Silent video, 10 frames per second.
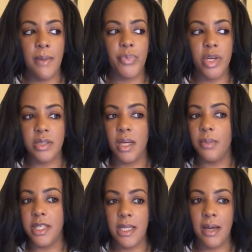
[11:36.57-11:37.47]
there's going to
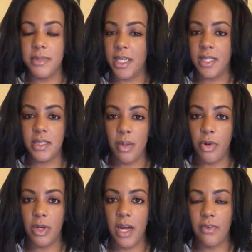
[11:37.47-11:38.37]
be times that I
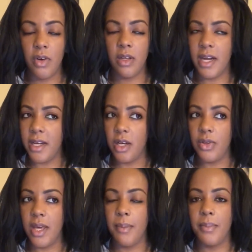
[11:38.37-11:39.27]
stumble and I fall, and I know
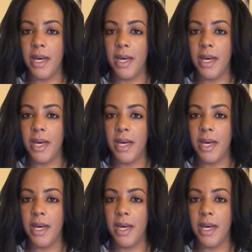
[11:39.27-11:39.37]
that.